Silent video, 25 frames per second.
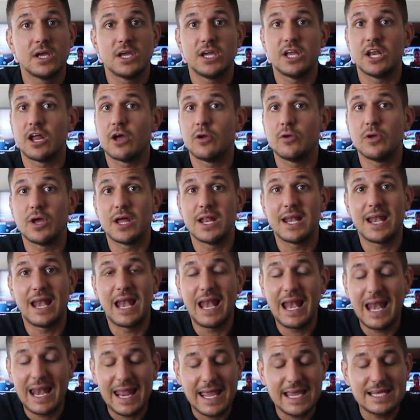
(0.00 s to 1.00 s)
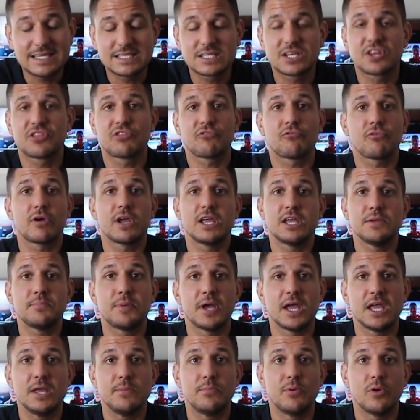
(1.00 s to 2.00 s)
You know, at least three
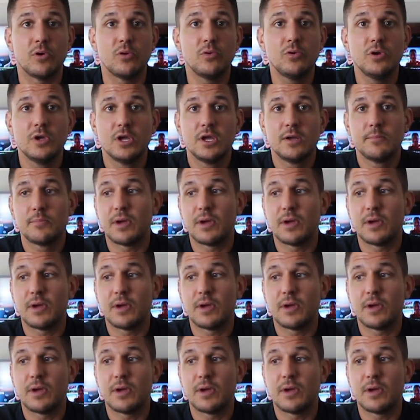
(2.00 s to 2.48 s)
people,